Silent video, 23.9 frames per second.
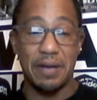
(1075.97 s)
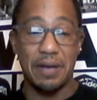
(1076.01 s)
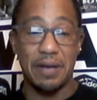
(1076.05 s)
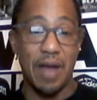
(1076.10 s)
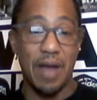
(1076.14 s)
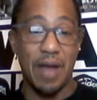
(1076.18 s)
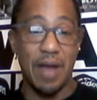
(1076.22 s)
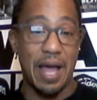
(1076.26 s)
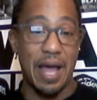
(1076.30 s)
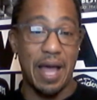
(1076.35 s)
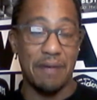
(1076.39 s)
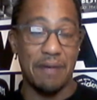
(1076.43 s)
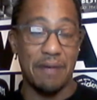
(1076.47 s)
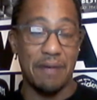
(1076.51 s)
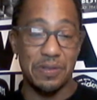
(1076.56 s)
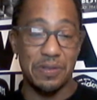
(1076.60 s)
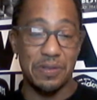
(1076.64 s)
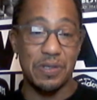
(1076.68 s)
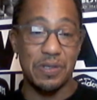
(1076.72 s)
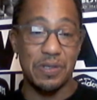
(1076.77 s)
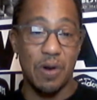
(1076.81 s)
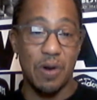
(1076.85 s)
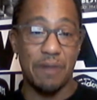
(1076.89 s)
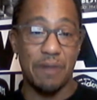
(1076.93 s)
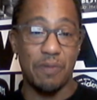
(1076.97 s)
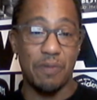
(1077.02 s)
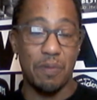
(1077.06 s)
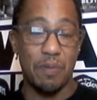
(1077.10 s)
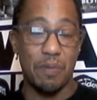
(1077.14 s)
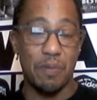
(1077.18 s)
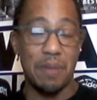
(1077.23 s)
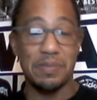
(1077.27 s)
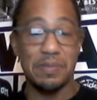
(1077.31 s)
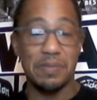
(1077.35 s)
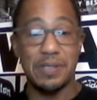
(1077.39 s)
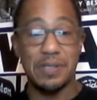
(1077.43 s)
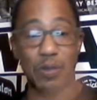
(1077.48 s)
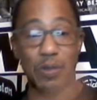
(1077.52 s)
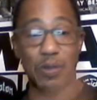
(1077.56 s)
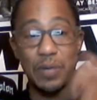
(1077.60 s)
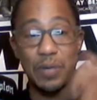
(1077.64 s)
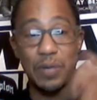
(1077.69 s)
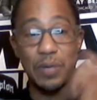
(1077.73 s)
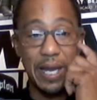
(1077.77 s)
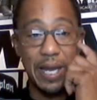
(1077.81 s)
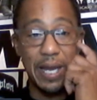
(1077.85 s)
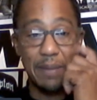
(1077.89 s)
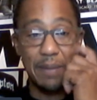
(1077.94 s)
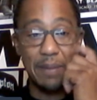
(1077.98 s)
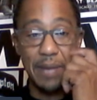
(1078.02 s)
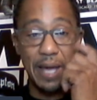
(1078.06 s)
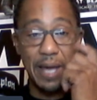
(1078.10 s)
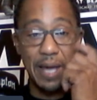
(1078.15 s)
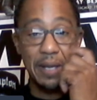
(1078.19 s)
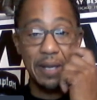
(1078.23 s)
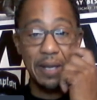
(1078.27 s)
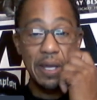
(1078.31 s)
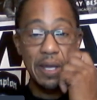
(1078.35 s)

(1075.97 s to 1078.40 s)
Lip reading: I feel sorry for them. I'm so glad I'm not.